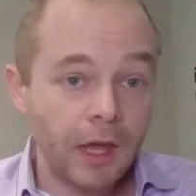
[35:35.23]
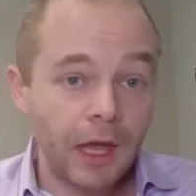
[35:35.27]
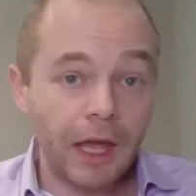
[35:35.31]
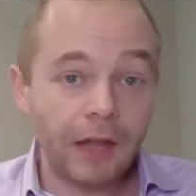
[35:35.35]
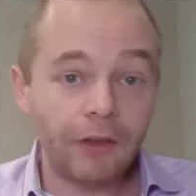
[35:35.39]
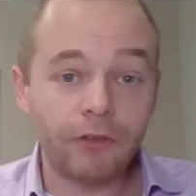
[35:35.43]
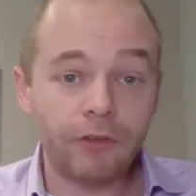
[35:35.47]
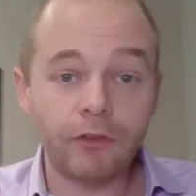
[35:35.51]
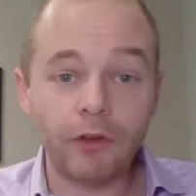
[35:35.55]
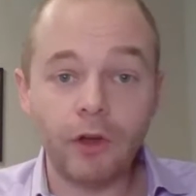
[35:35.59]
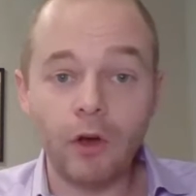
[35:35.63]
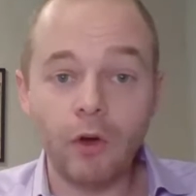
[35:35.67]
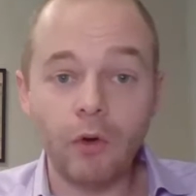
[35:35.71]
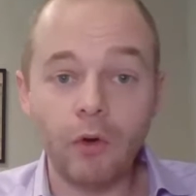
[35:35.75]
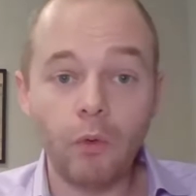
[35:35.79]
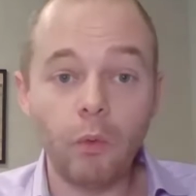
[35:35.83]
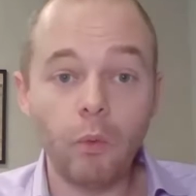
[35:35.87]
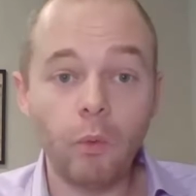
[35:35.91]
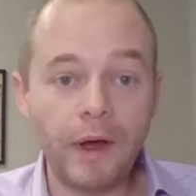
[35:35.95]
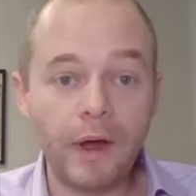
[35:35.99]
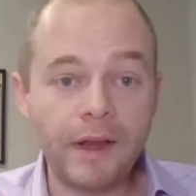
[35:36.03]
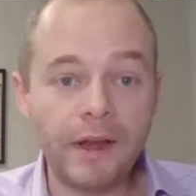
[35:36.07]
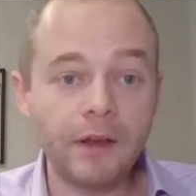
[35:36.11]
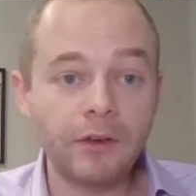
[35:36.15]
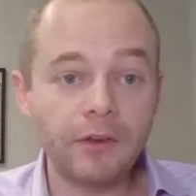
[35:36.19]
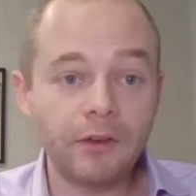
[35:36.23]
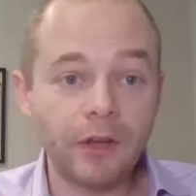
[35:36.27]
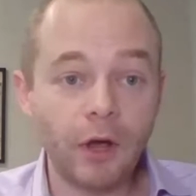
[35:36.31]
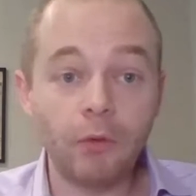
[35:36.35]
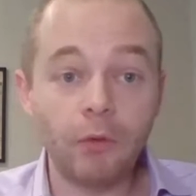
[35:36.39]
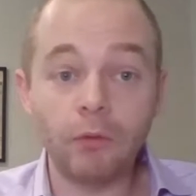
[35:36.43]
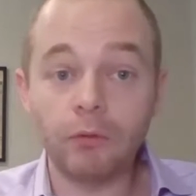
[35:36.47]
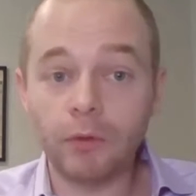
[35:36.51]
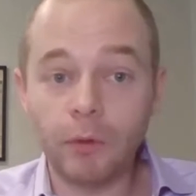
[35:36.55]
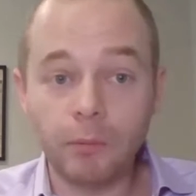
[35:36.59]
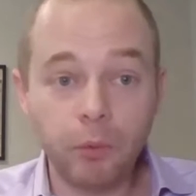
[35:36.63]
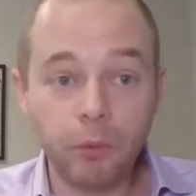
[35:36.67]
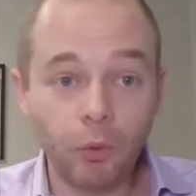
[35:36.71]
And so when in
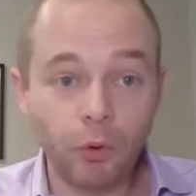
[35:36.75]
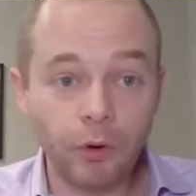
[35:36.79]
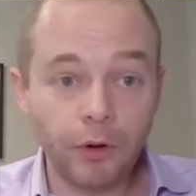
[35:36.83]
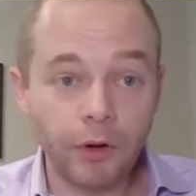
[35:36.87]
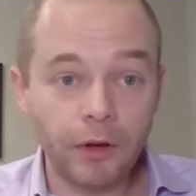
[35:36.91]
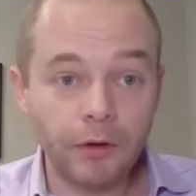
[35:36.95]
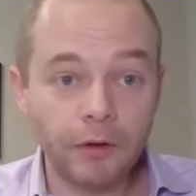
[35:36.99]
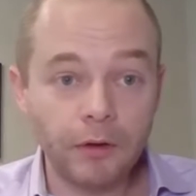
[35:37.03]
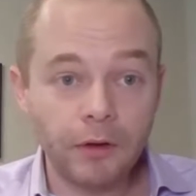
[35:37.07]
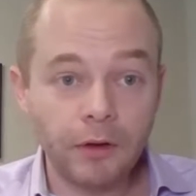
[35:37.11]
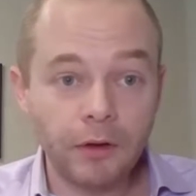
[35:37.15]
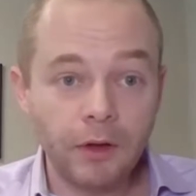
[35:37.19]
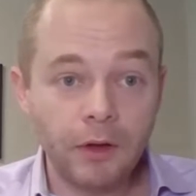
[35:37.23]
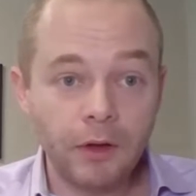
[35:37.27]
doubt, report it.